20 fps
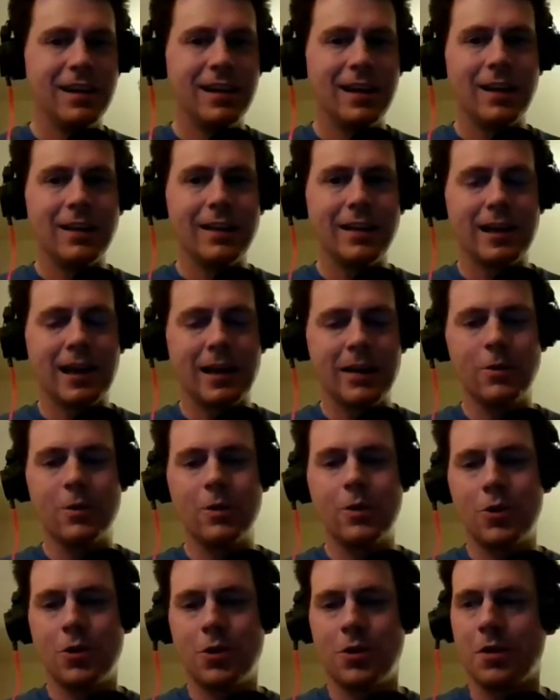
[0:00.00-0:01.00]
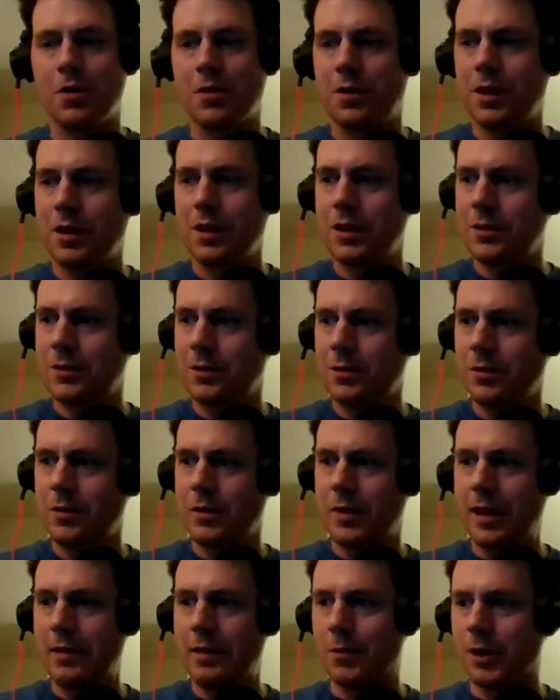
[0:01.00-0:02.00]
Like, I don't go to the theater
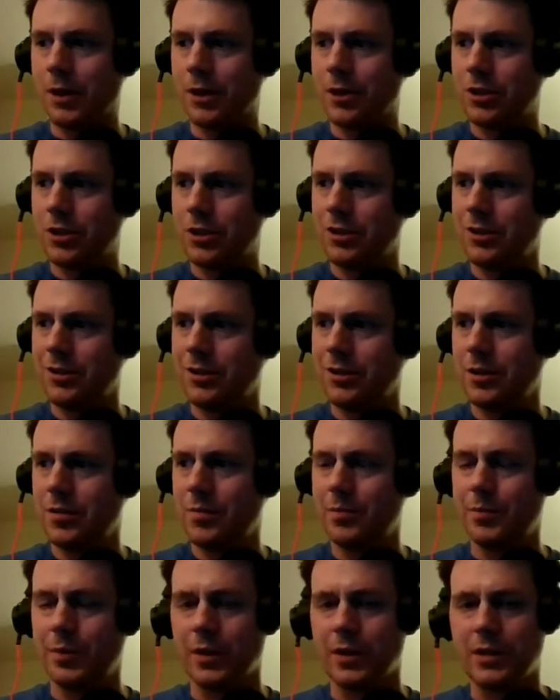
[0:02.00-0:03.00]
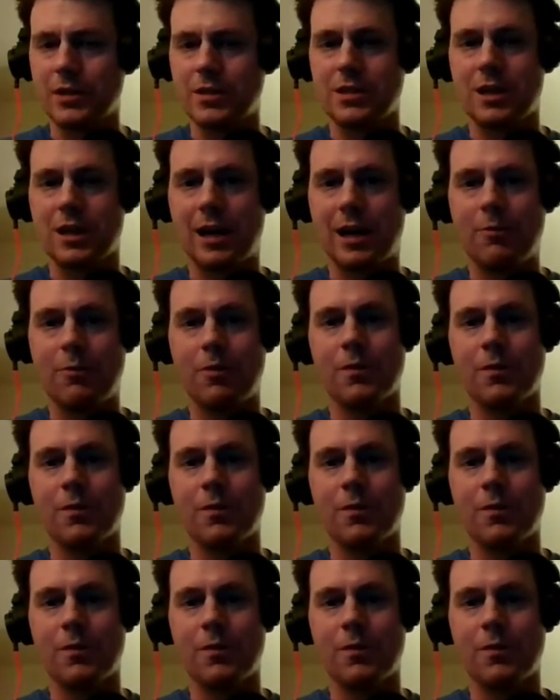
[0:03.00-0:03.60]
that much, but I would have